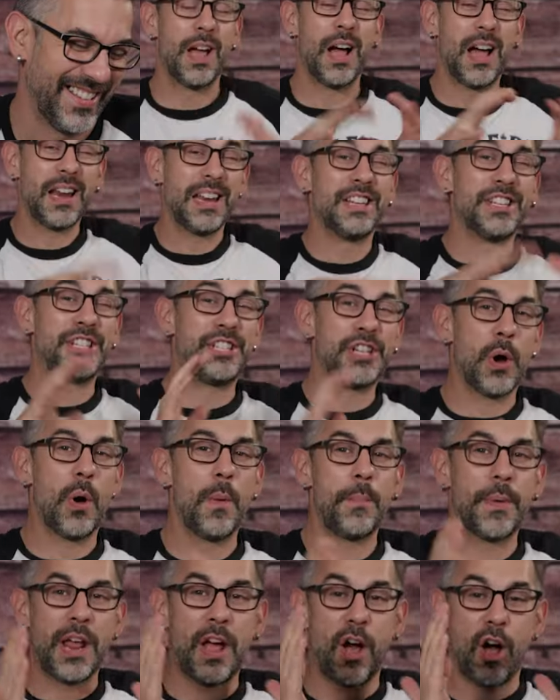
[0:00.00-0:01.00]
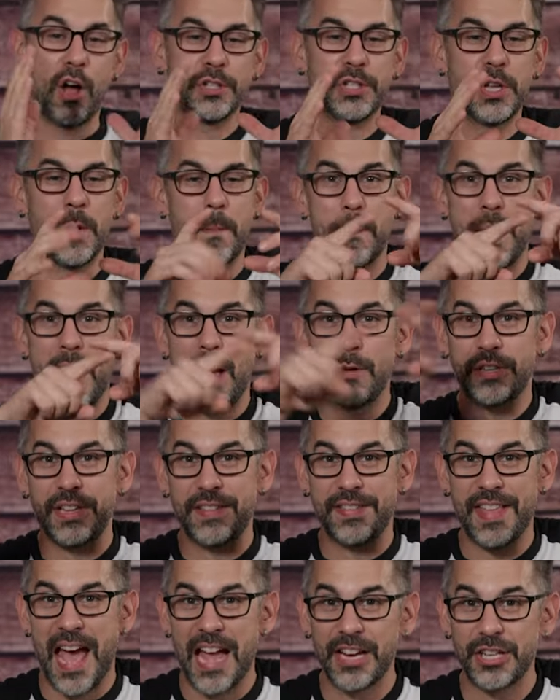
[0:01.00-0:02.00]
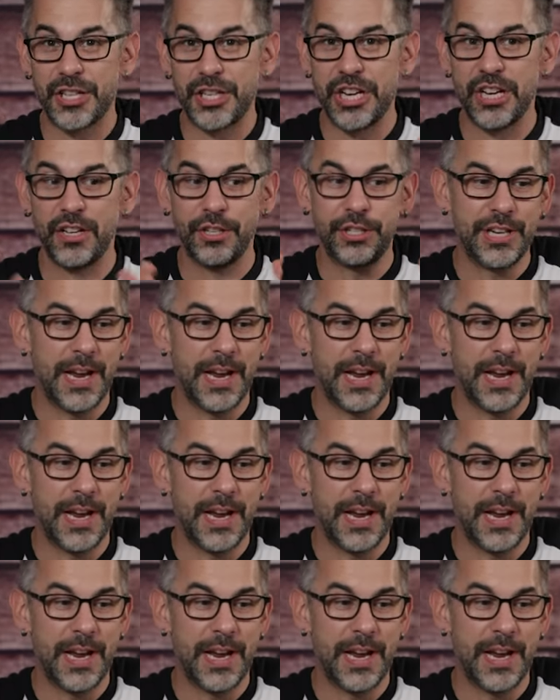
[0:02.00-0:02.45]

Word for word: I didn't show it, but I also mounted that shield